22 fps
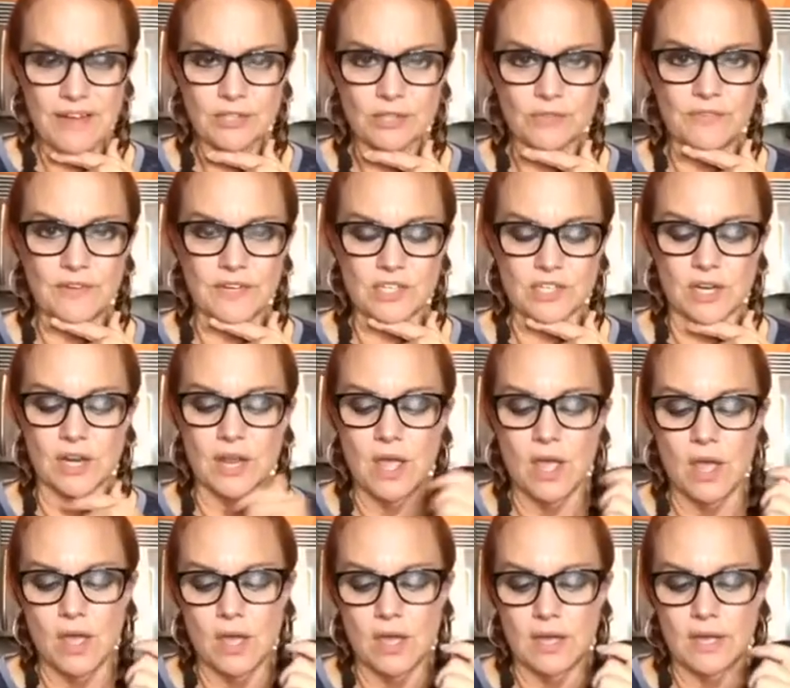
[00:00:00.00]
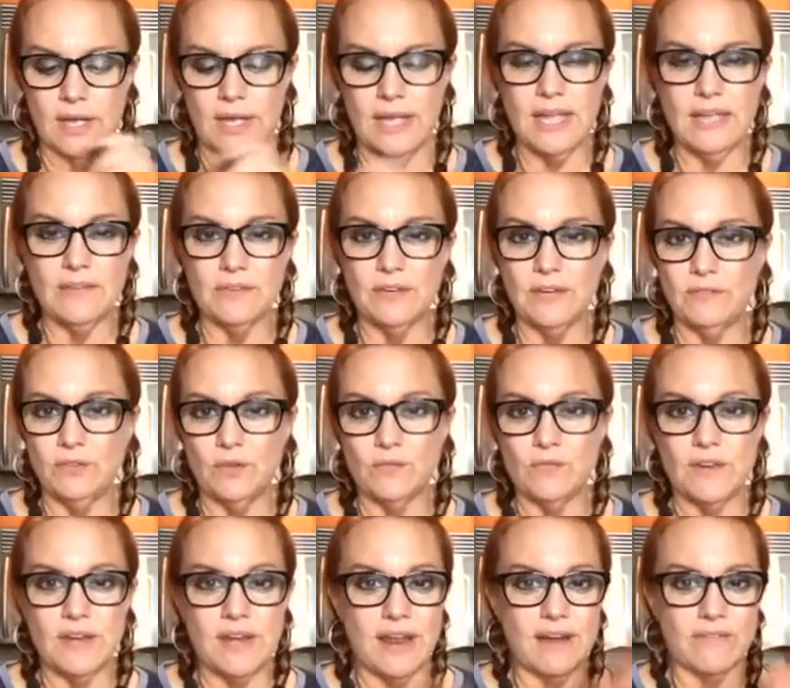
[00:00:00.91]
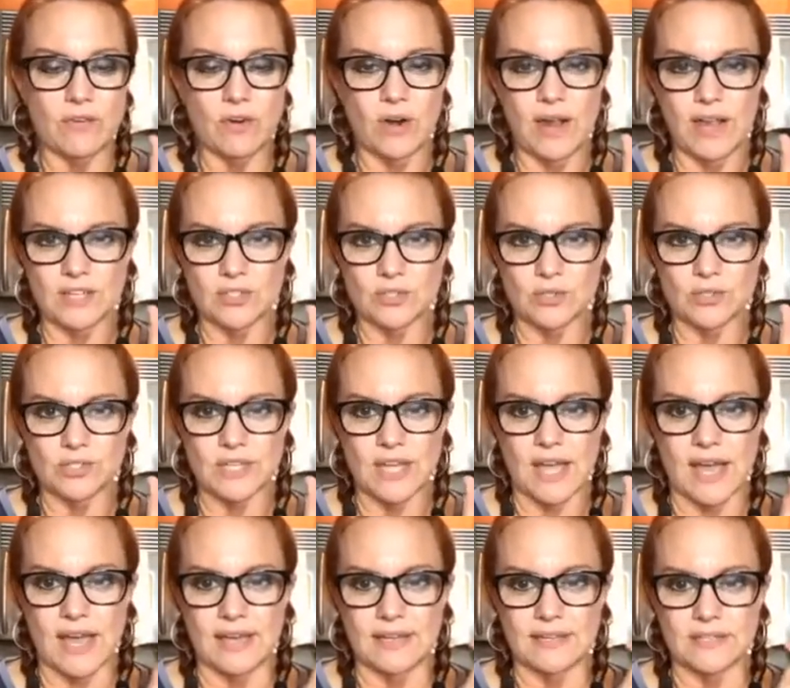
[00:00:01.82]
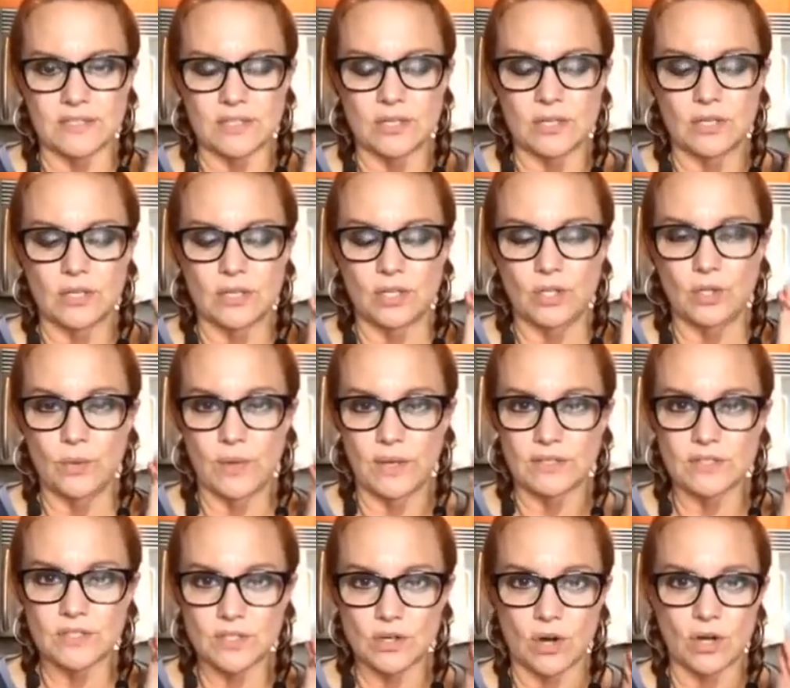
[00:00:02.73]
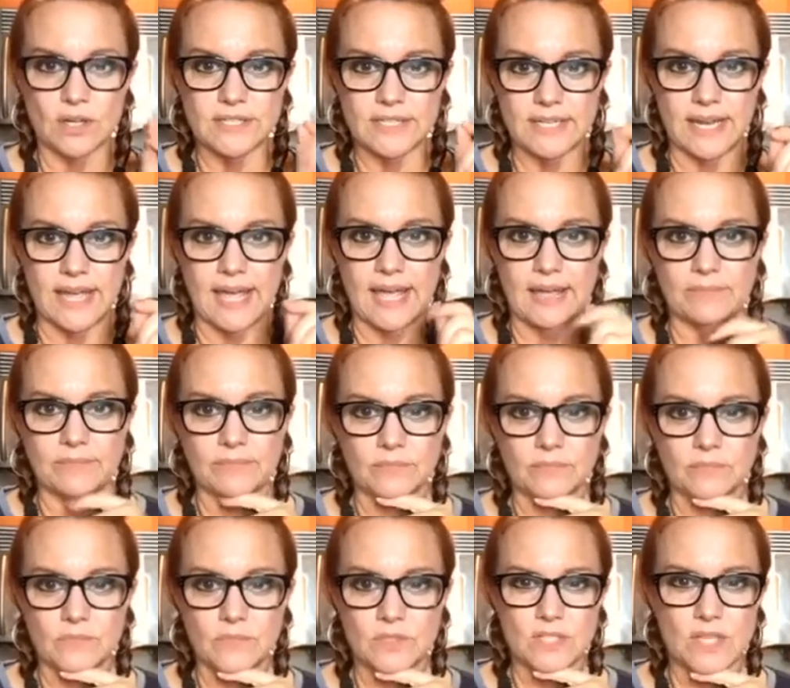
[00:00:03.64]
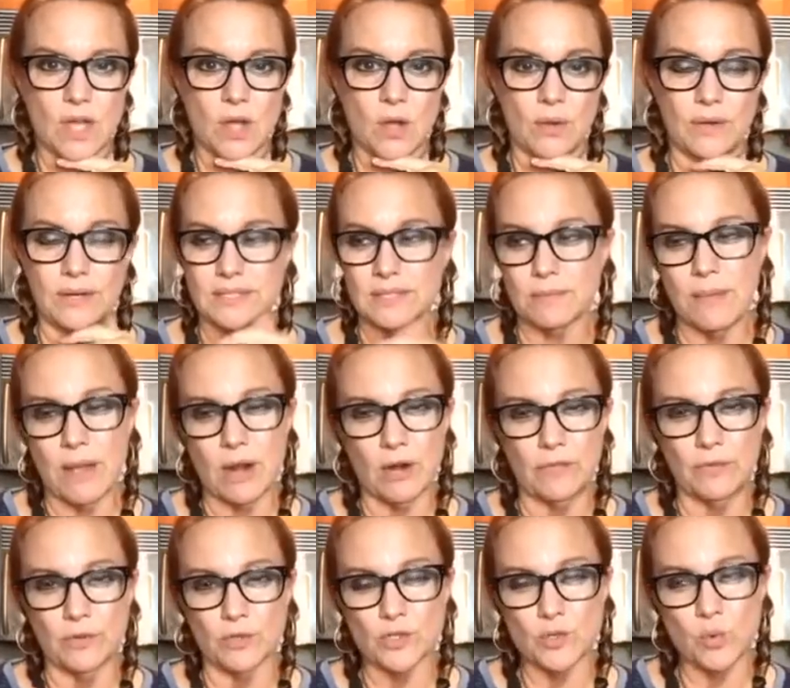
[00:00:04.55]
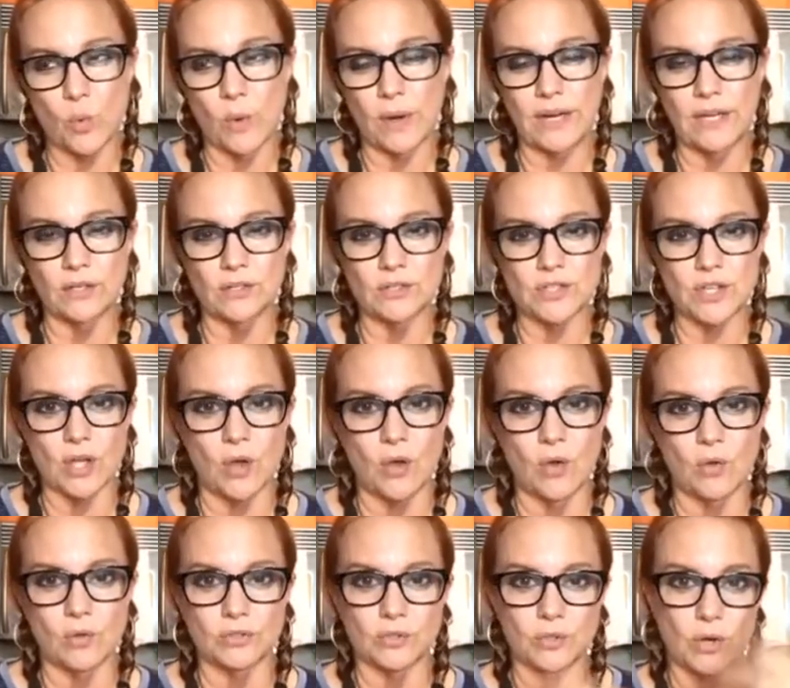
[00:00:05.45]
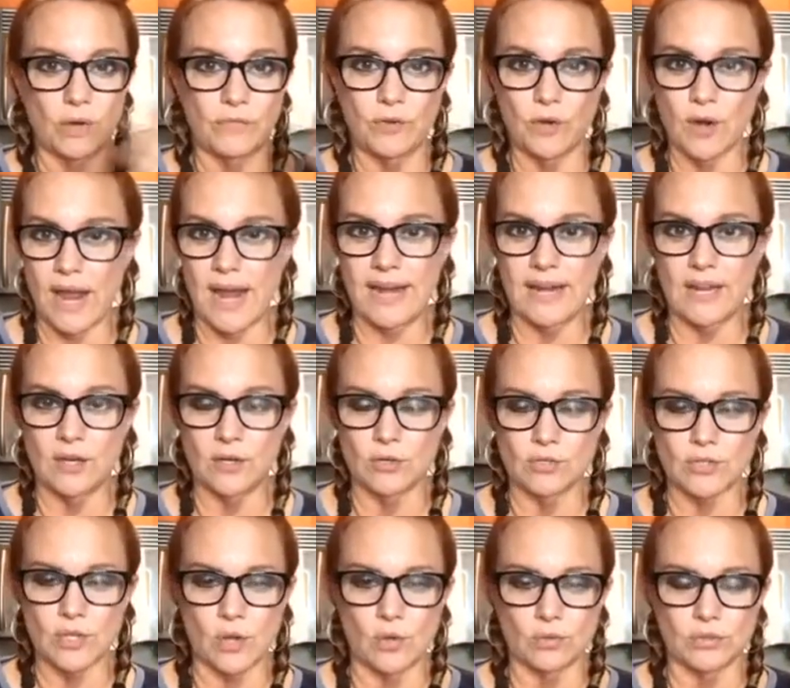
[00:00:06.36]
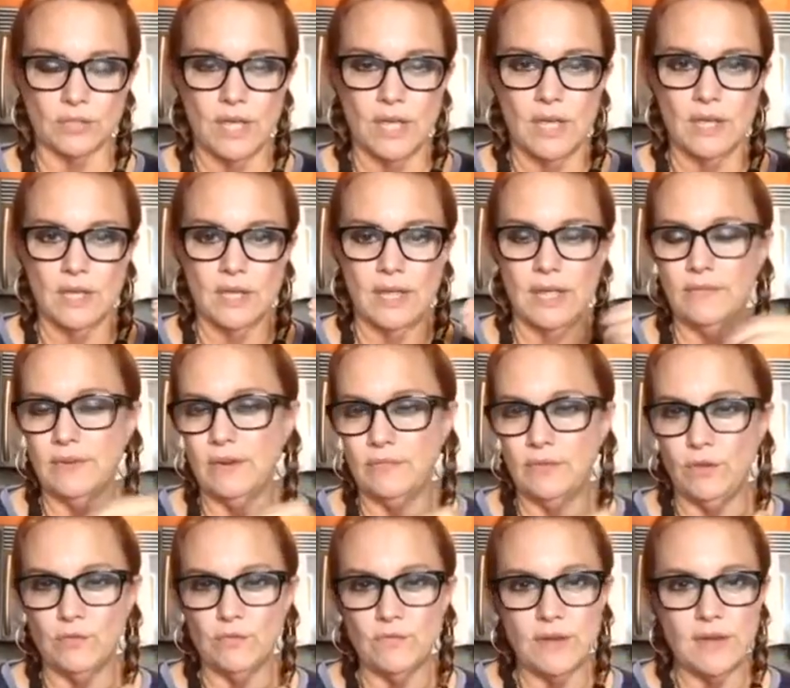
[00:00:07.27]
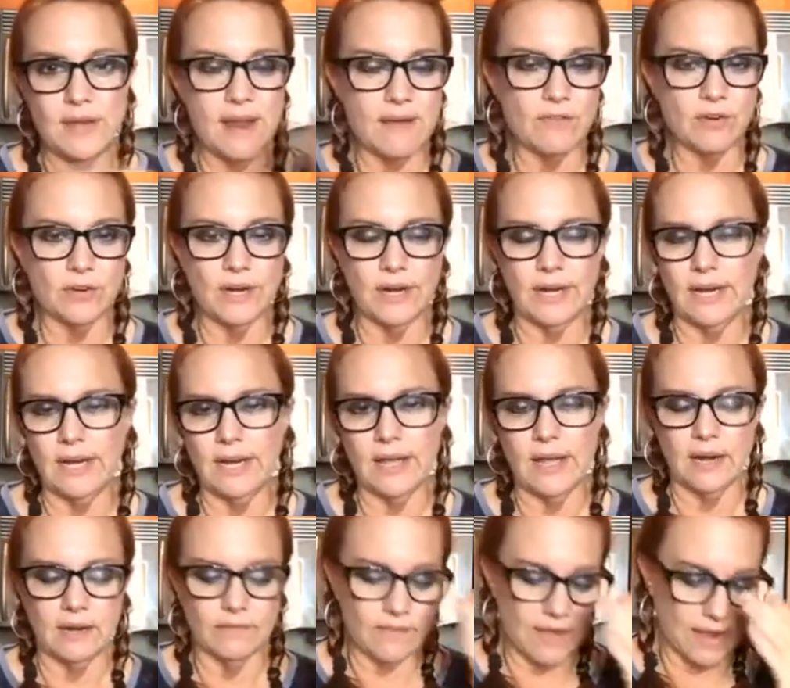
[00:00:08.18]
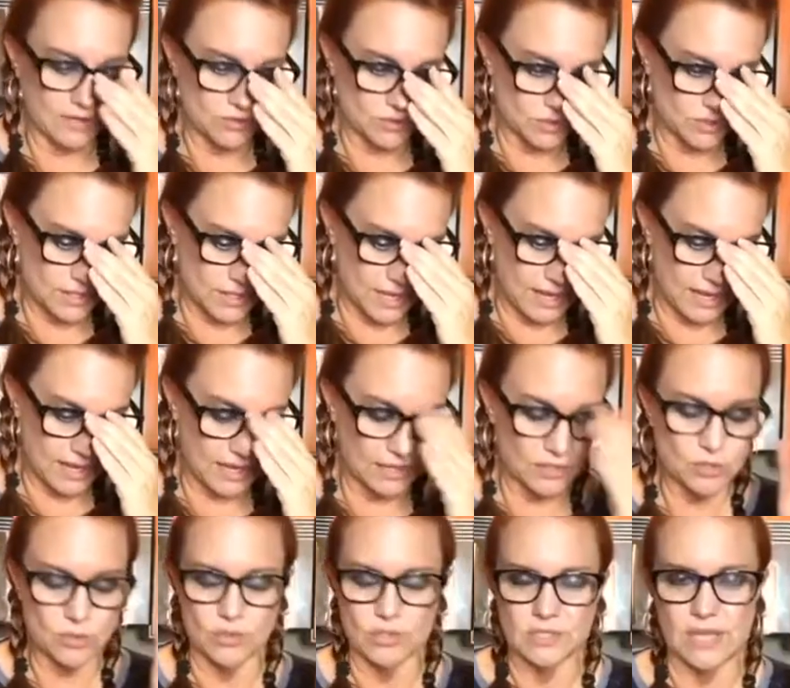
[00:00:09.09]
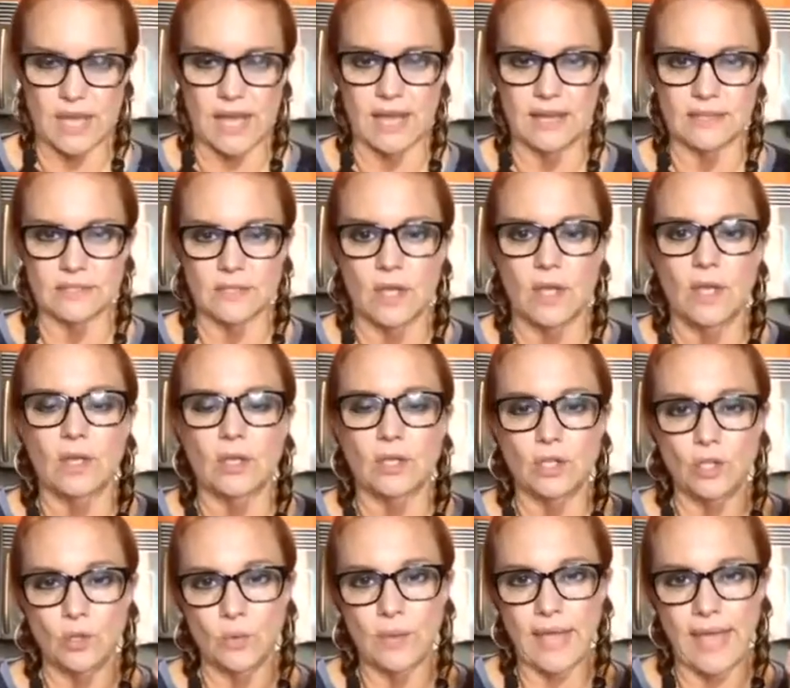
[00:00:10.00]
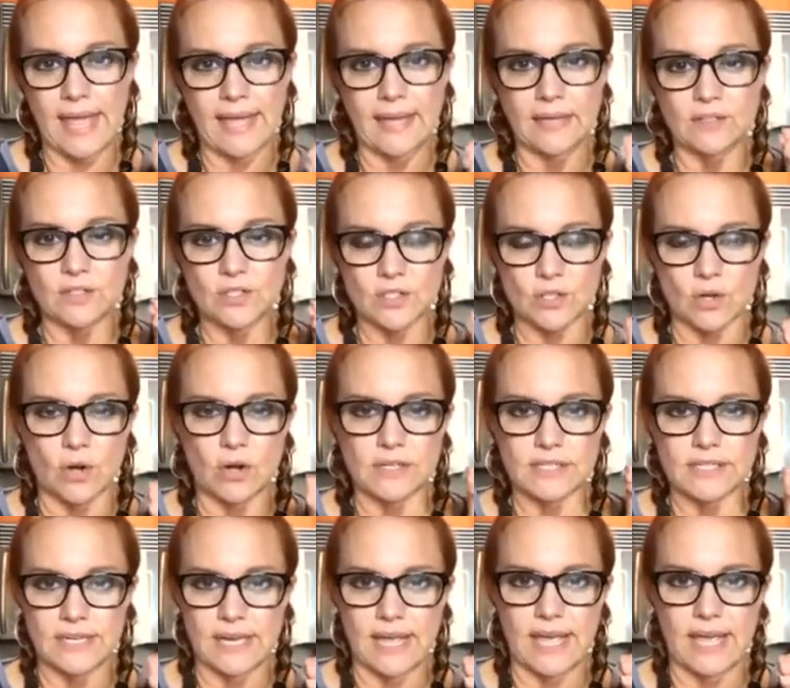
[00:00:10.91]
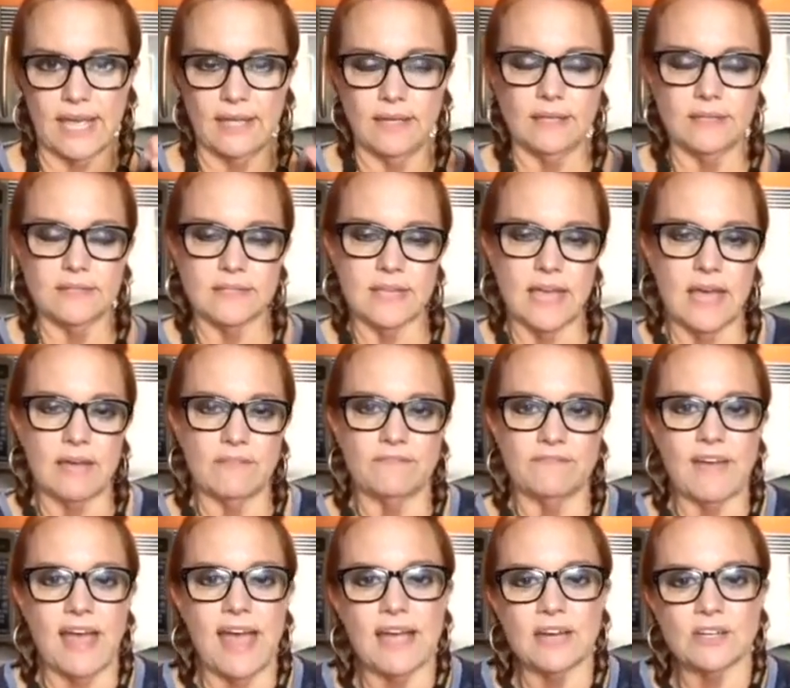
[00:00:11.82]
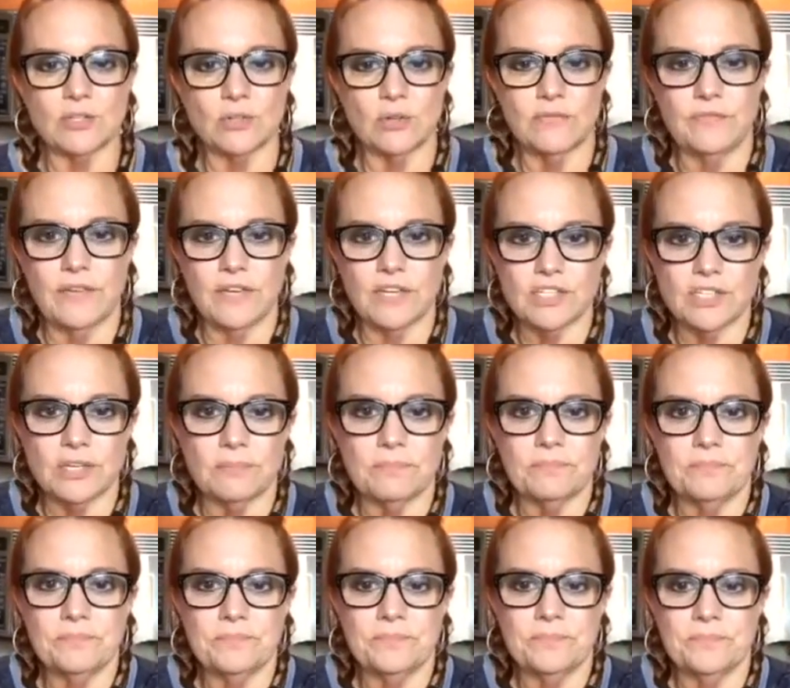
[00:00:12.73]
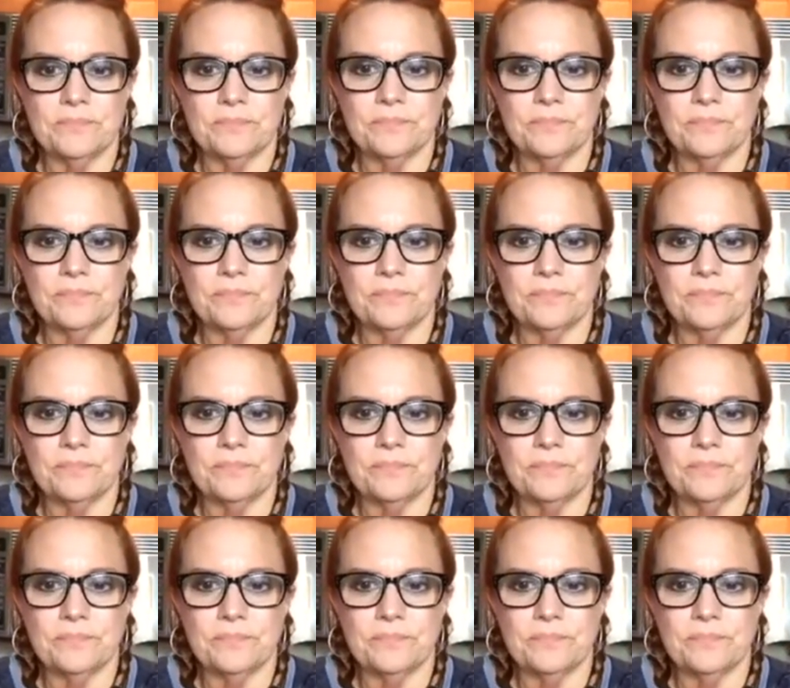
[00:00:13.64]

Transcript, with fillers: Fact or fiction. Even if you've never exercised, you can start today. So it doesn't matter if you're 20 years old or if you're 80 years old. Even if you've never done any kind of exercise, you can start today. Is that fact or fiction?